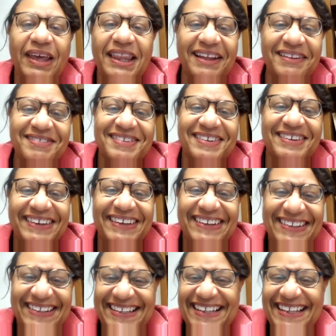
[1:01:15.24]
that's good.
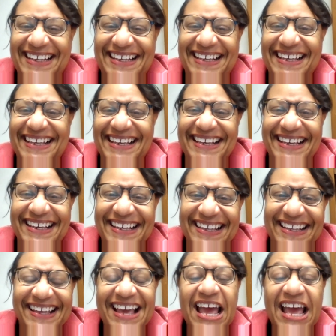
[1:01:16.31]

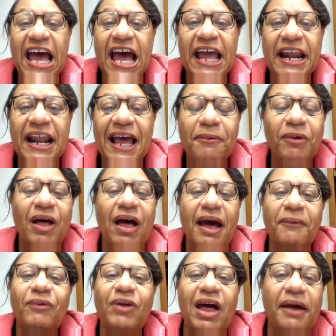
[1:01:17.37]
And
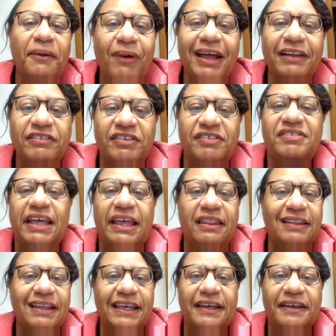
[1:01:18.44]
I want to say
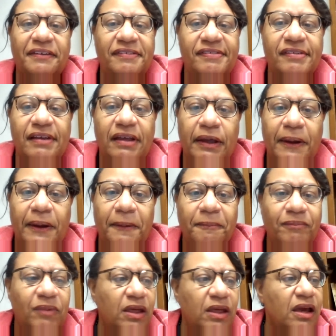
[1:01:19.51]
this.
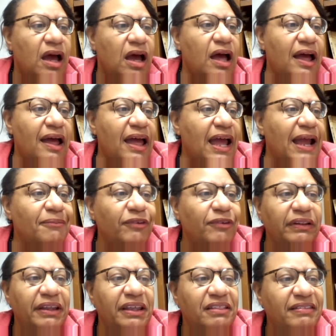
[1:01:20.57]
I'm
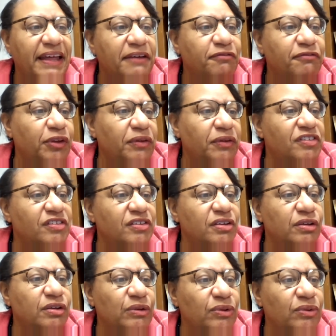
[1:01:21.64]
really thankful
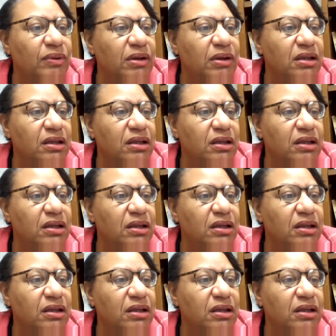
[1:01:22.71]
to